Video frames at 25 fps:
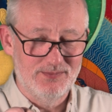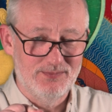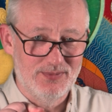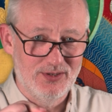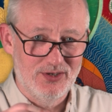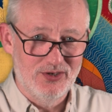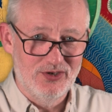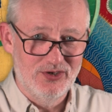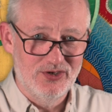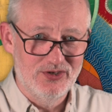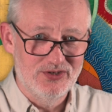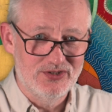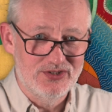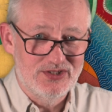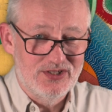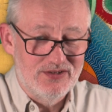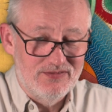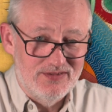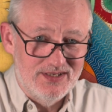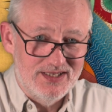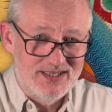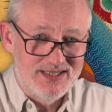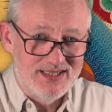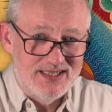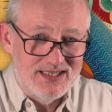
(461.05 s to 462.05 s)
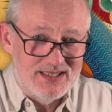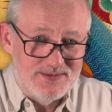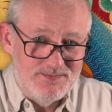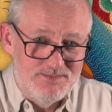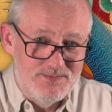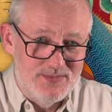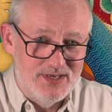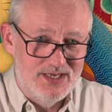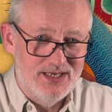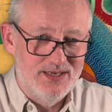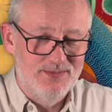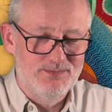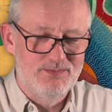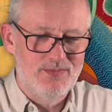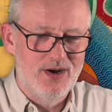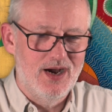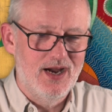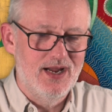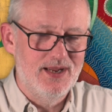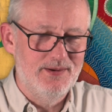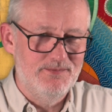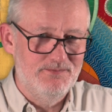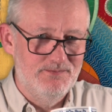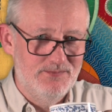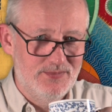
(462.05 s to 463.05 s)
because there is this me and
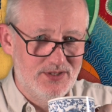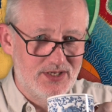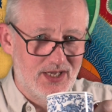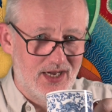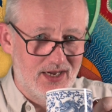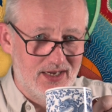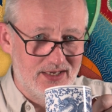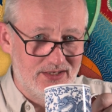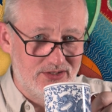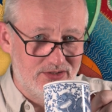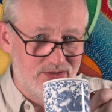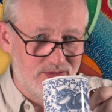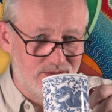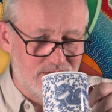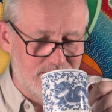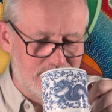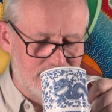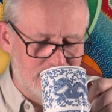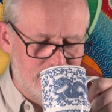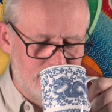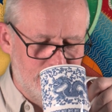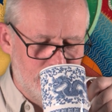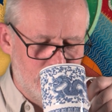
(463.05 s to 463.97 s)
my tied to it.